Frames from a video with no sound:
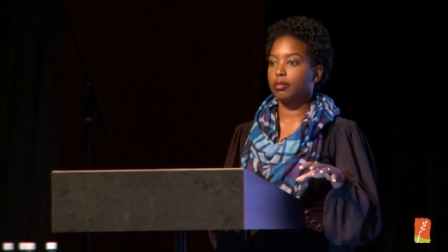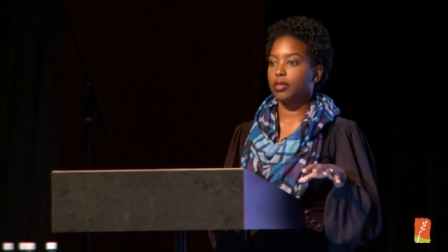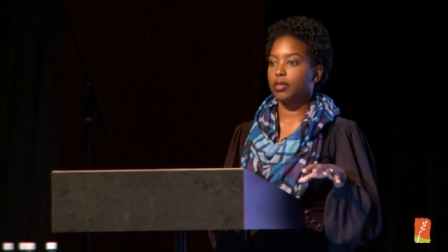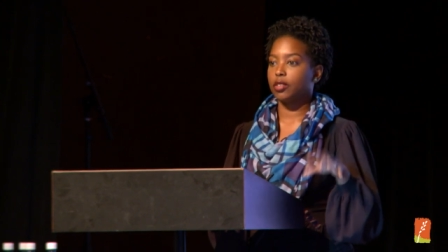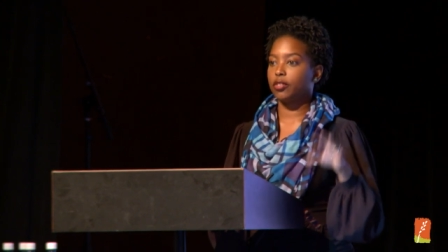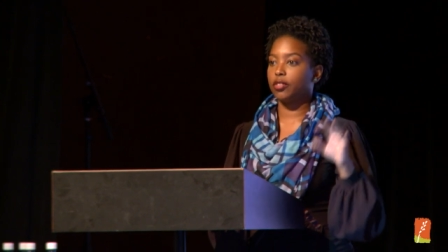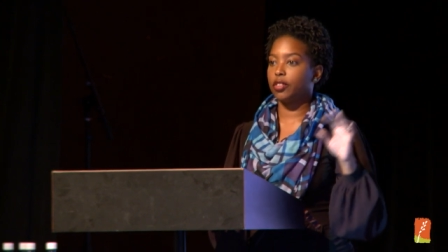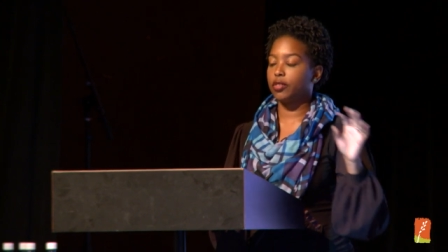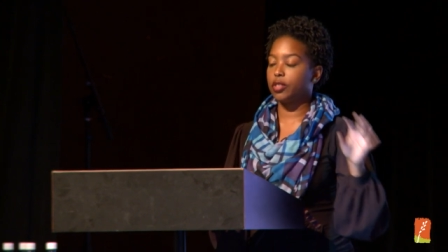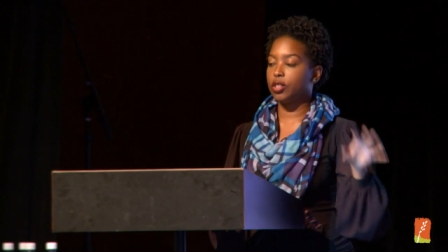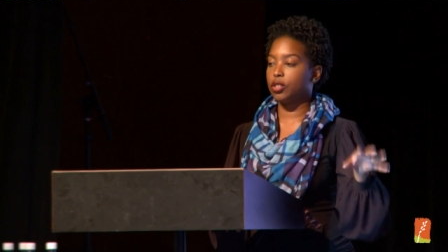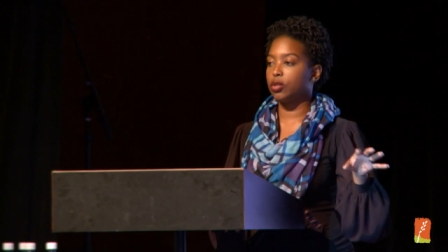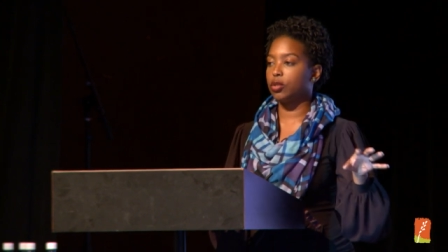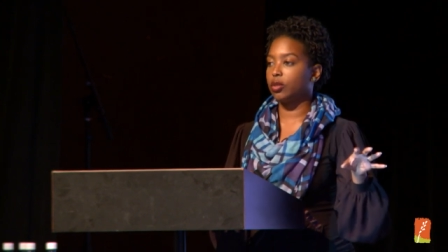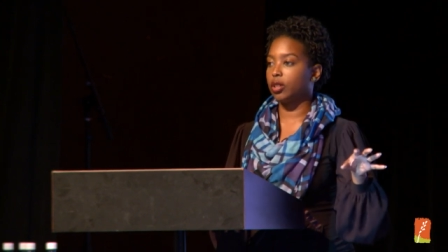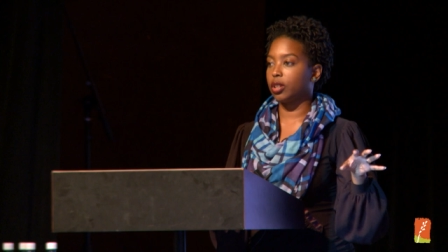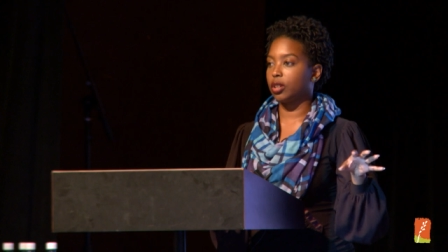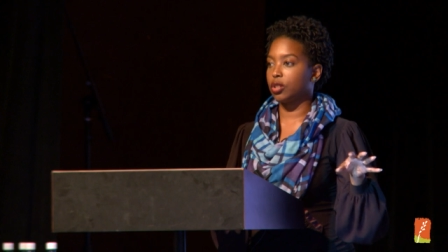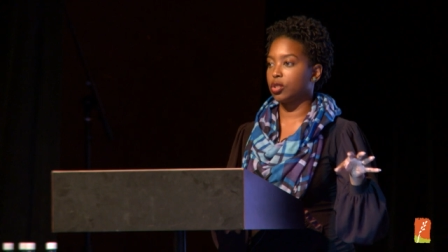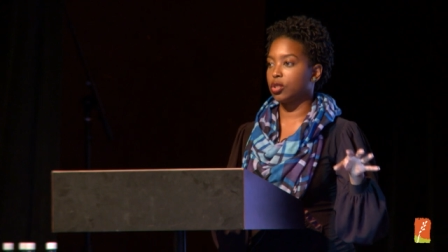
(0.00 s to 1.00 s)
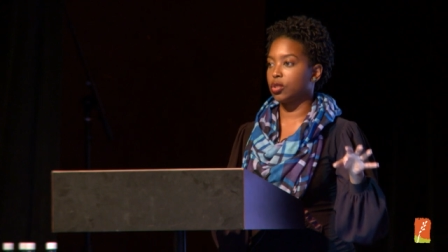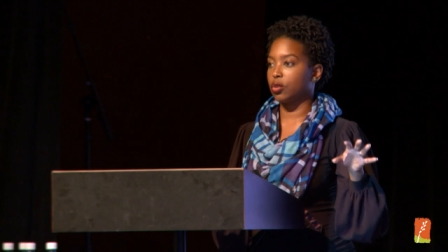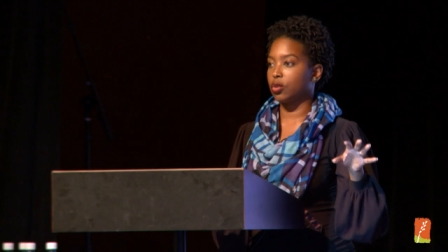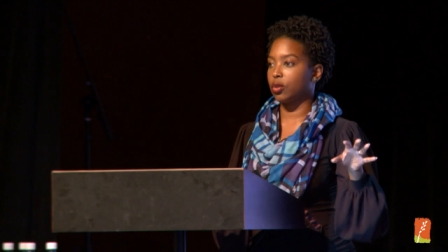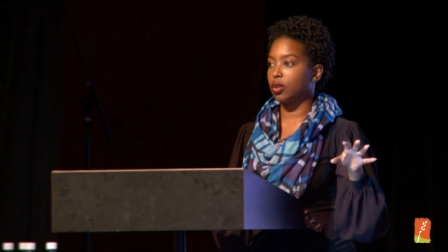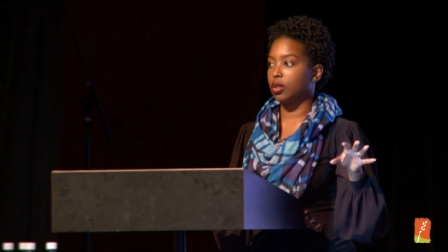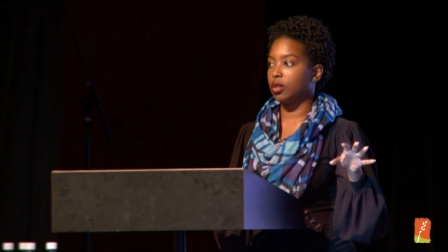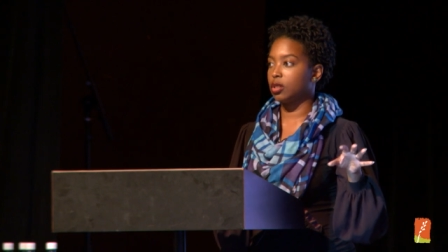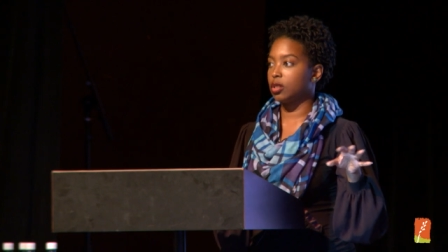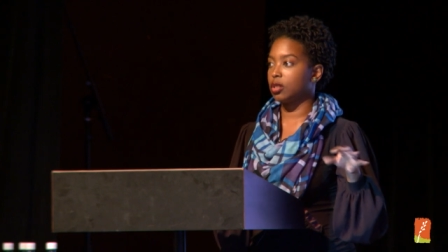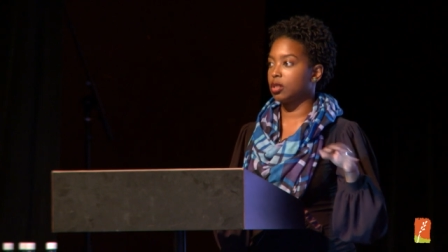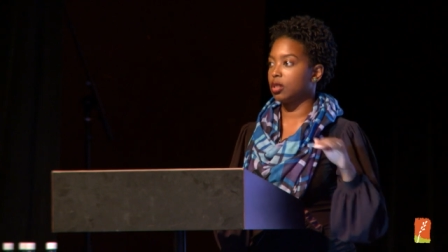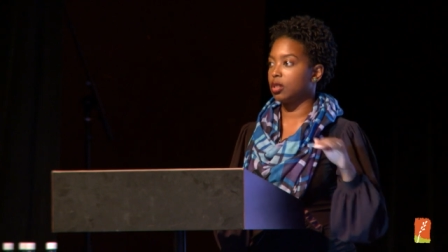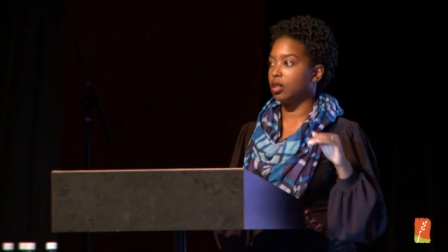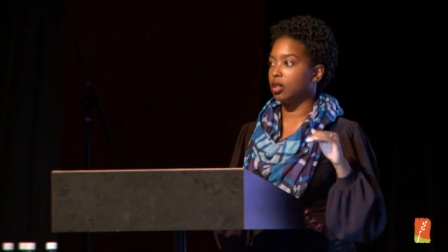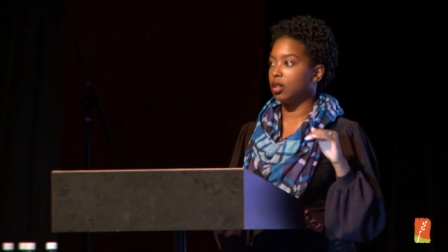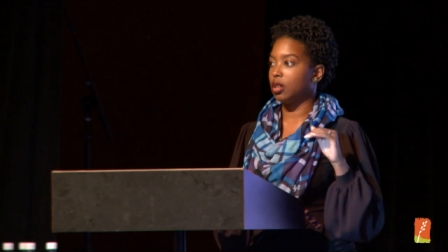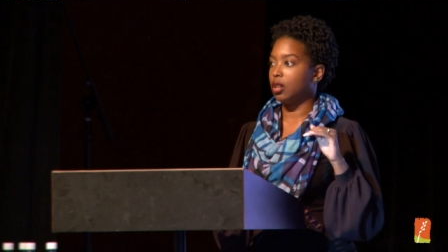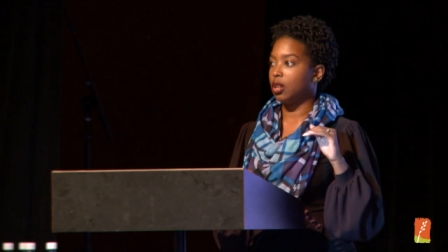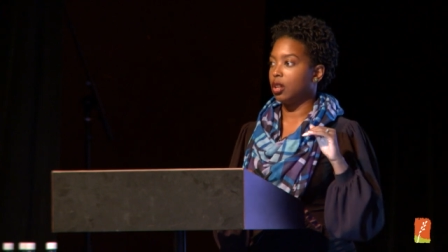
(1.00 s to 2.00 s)
52 liquor stores,
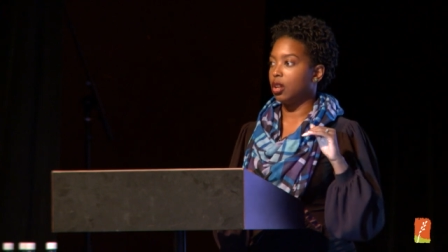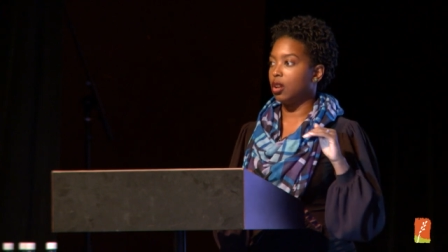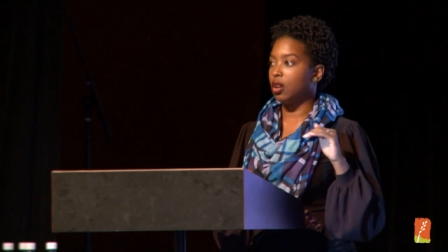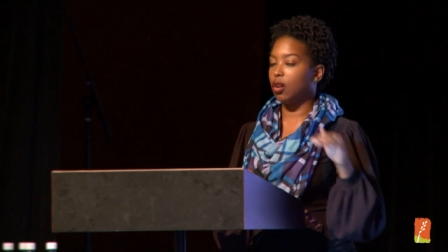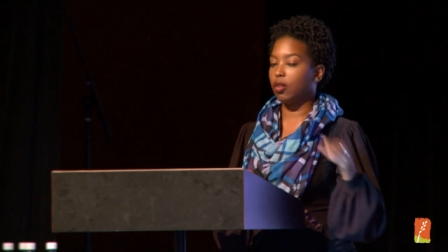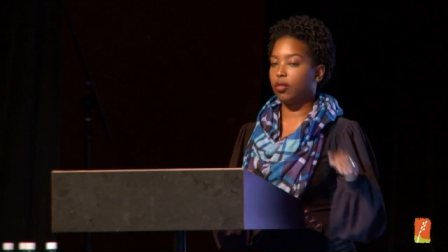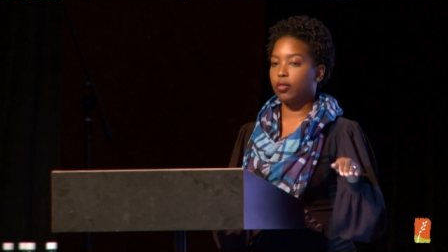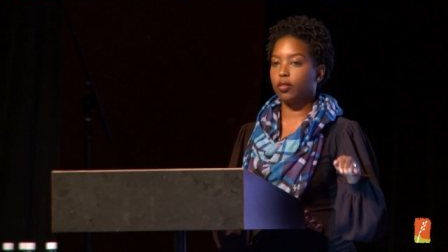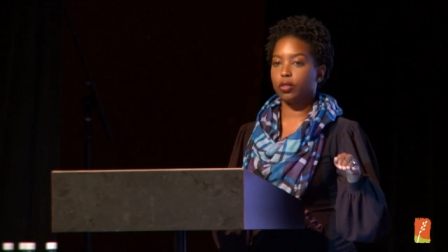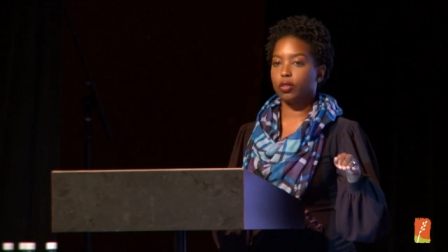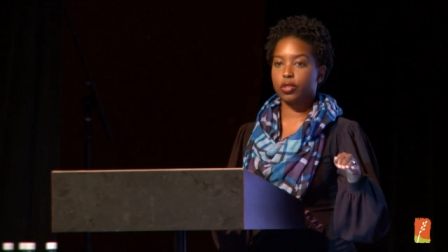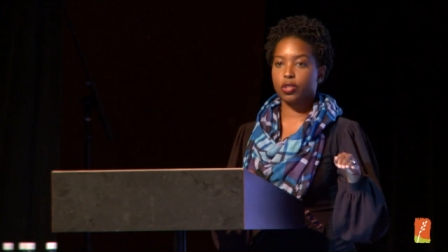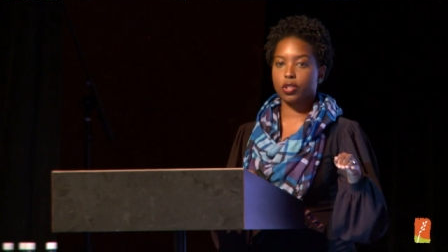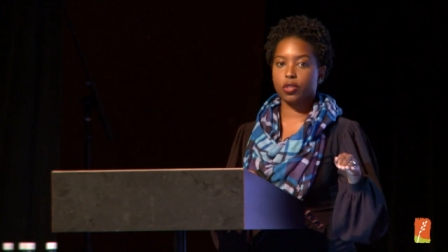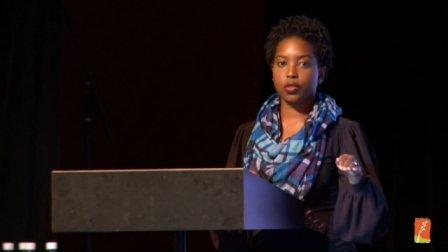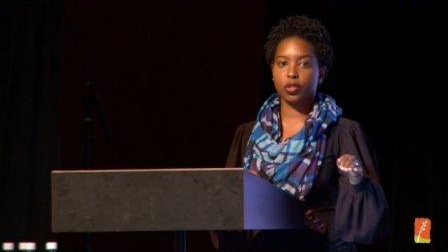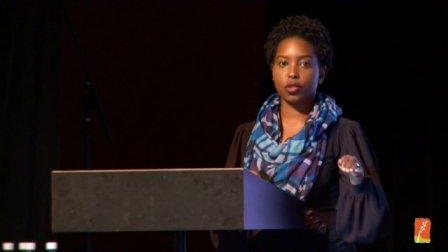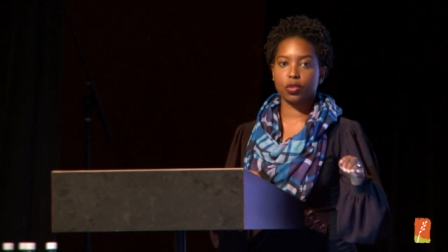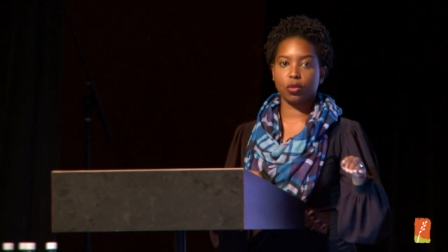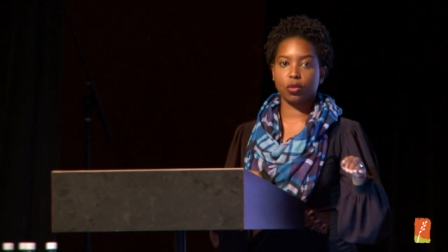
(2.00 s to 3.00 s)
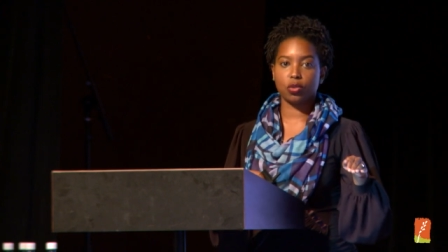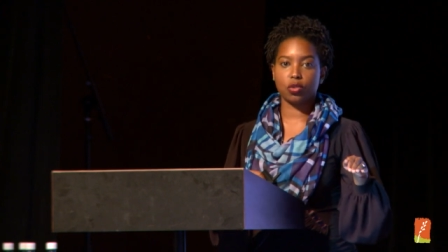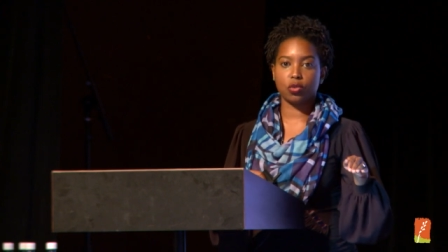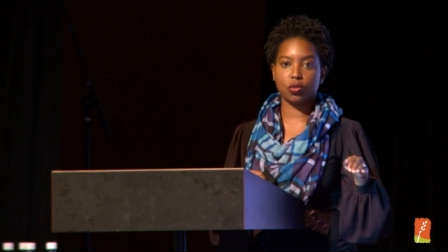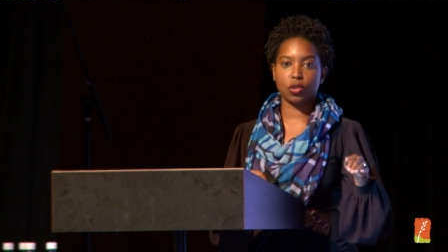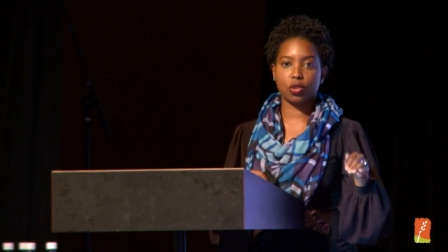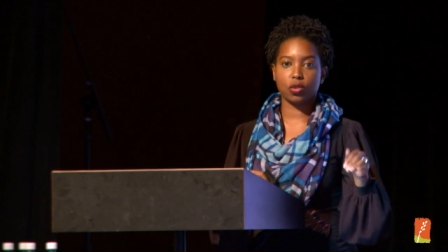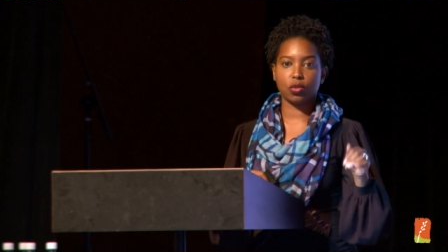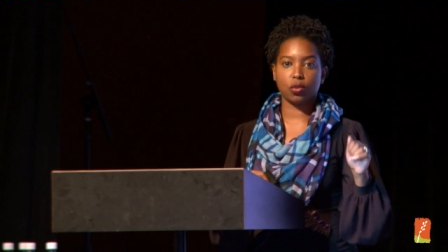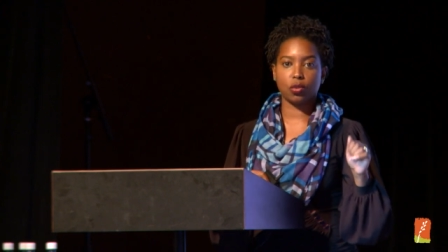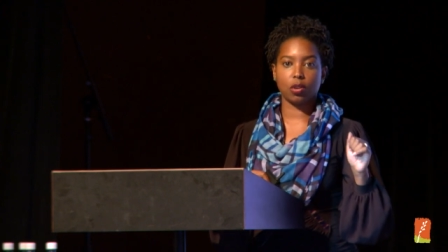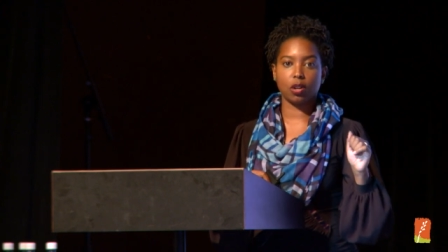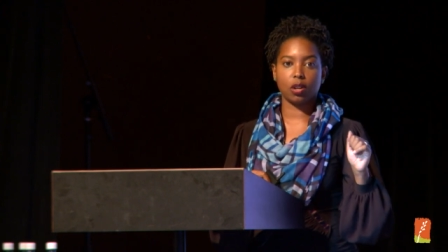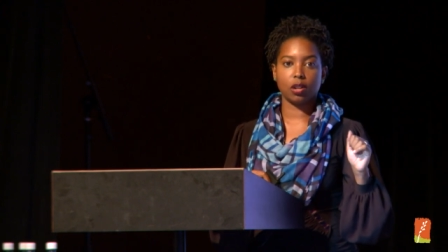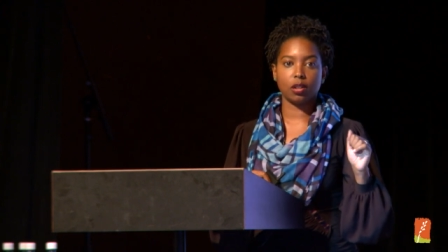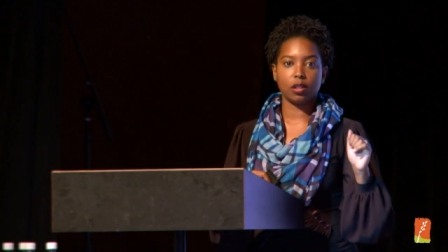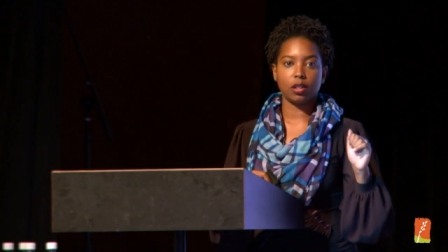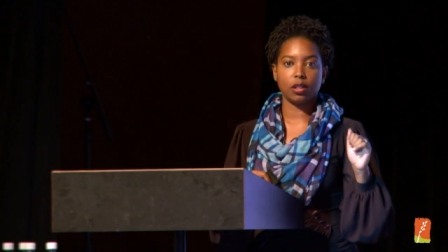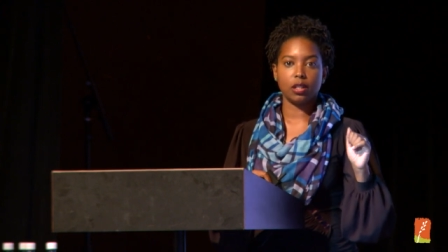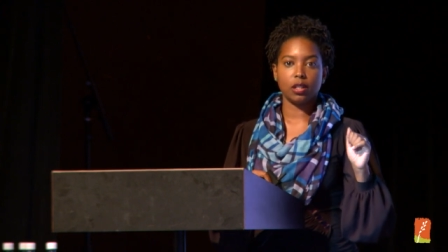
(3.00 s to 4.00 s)
no full service grocery store.